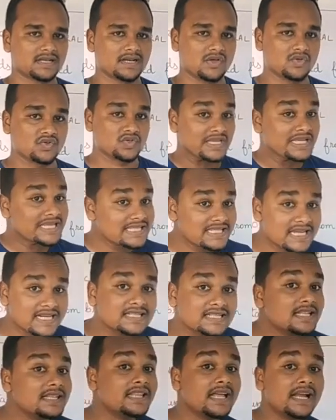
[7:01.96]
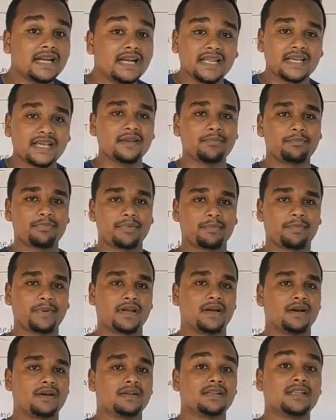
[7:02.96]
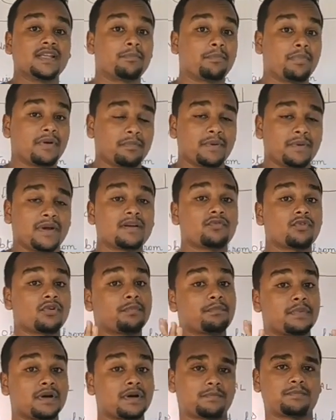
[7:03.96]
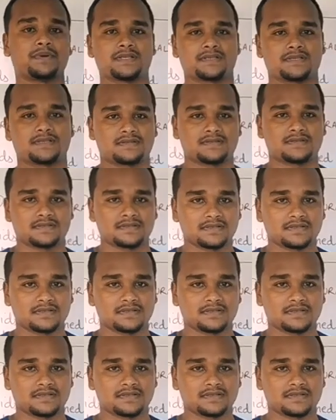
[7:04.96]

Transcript: Now since they are synthetically prepared, they are prepared for a purpose.